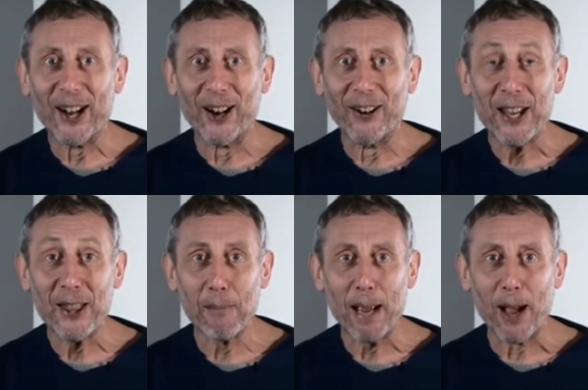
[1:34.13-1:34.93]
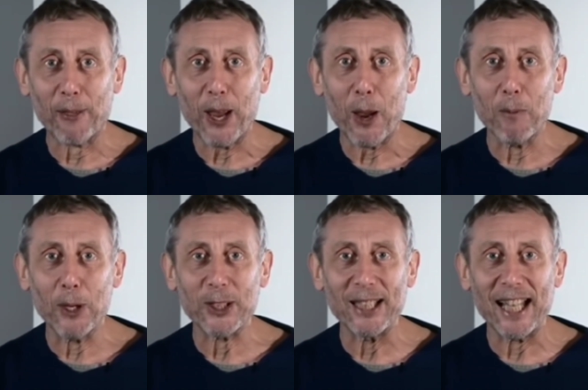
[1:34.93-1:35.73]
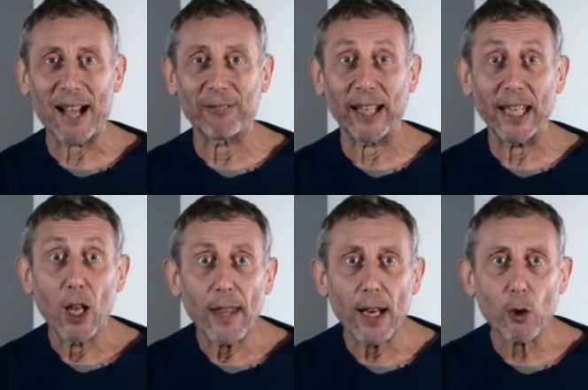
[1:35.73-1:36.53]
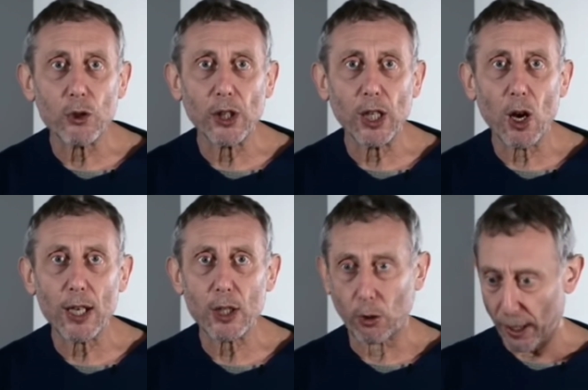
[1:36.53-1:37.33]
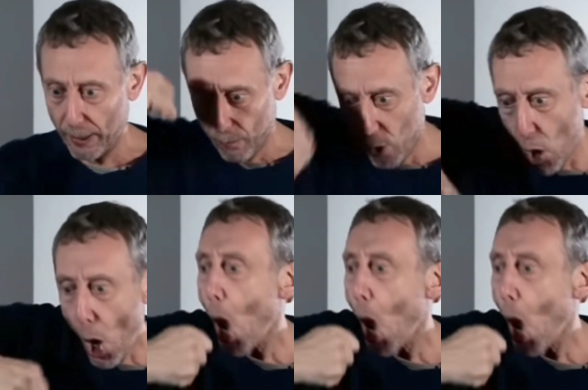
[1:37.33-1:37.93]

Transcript: Oh, in the mouth. It was lovely. Then onto the ice cream